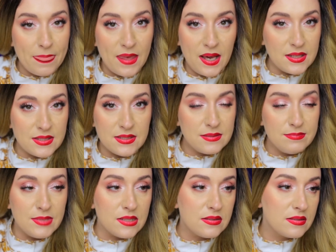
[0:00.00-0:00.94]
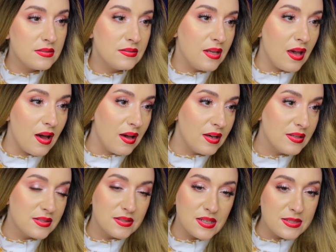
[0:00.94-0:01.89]

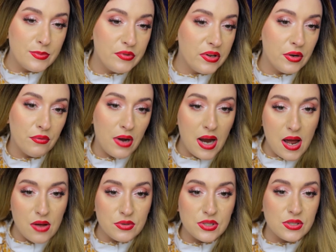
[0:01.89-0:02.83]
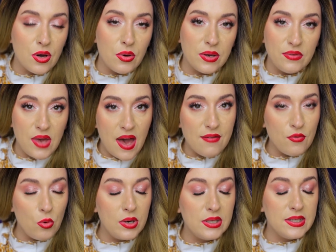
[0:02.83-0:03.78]
it's moving around. So if you
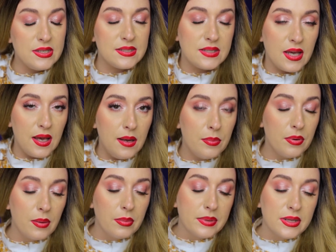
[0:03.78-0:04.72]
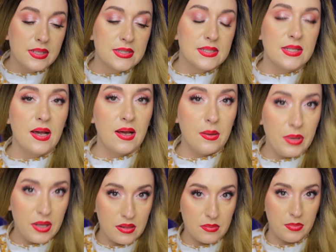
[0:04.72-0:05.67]
have oily skin, probably this is not going
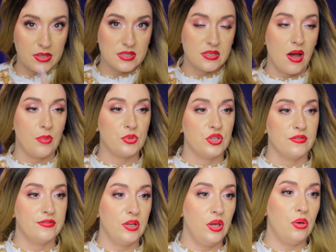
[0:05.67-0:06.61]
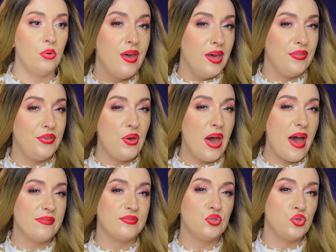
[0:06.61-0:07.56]
to be the best option for you. If you
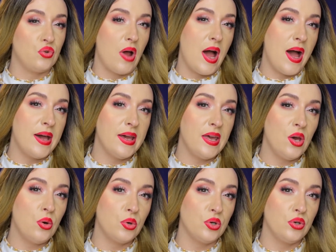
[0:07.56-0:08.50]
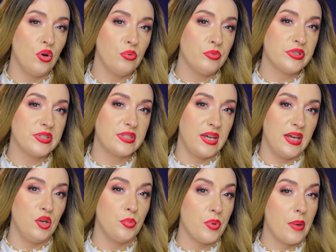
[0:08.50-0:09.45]
have dry or normal
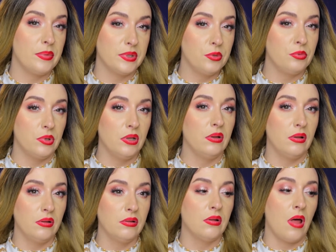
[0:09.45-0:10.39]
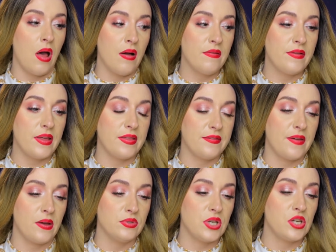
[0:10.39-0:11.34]
skin, you probably will love the
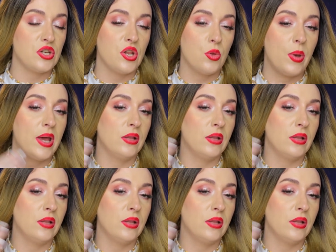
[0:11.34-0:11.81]
foundation the way it